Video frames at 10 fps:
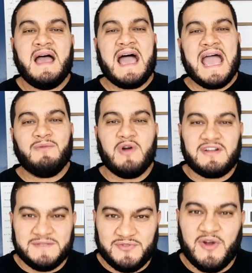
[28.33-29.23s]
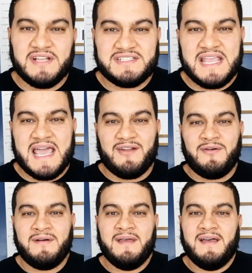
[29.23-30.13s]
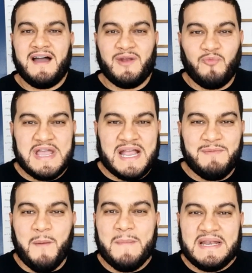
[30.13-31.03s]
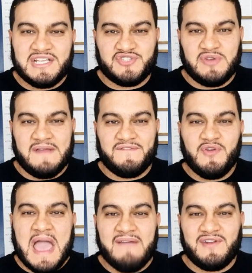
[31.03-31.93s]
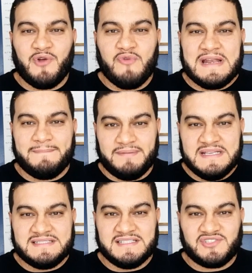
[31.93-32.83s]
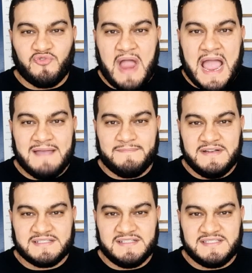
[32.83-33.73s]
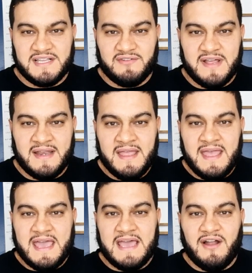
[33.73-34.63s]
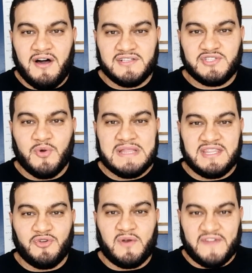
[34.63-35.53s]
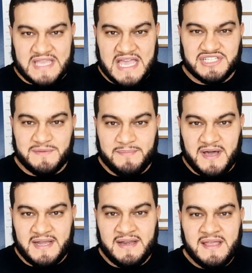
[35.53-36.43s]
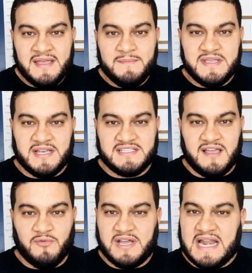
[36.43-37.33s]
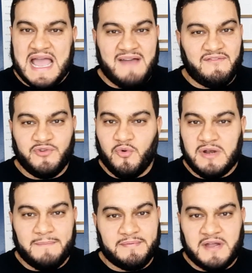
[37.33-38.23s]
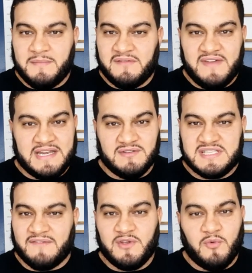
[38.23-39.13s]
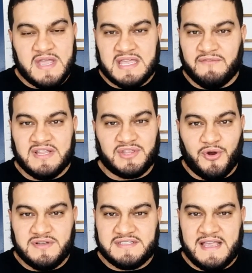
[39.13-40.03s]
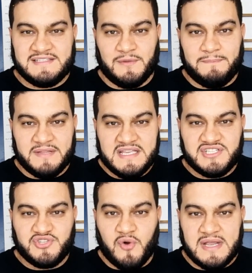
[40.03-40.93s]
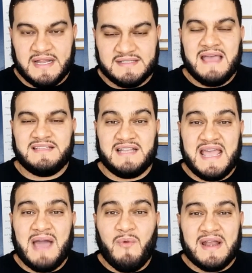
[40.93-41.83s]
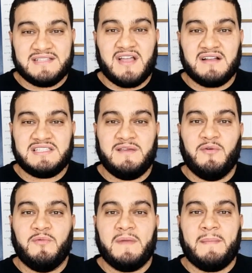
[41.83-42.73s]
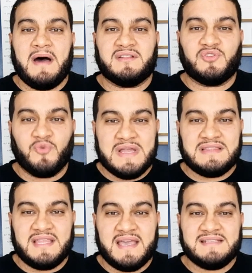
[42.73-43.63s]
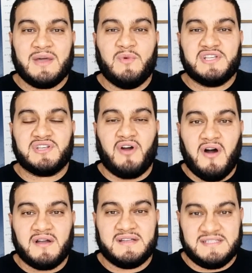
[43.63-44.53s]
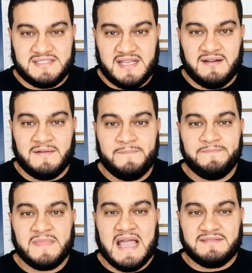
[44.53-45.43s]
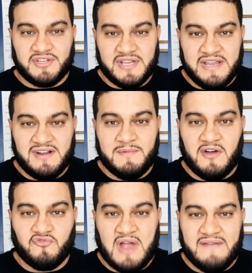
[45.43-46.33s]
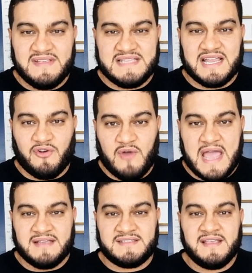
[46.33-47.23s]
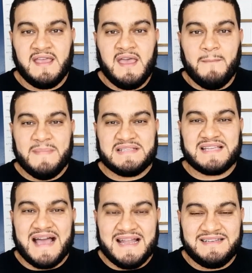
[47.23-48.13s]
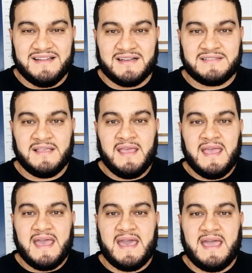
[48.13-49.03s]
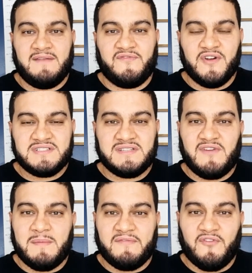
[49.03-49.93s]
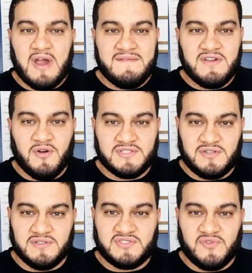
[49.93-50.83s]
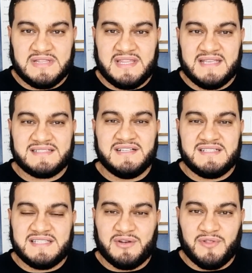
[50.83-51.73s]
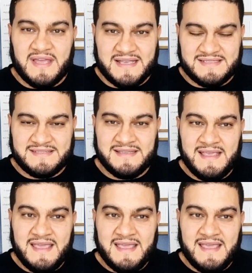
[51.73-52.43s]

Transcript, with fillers: Hi, welcome to our channel on Wake Up Ministry. If you haven't already, please subscribe, please consider it, and also hit the notification button because uh, we're going to have new and upcoming videos every week, every Thursday. So please join us. Today, I want to talk to you about three things that we should all consider after hearing about Ravi Zacharias' misconduct. And first of all, before I even go to those three things, consider this.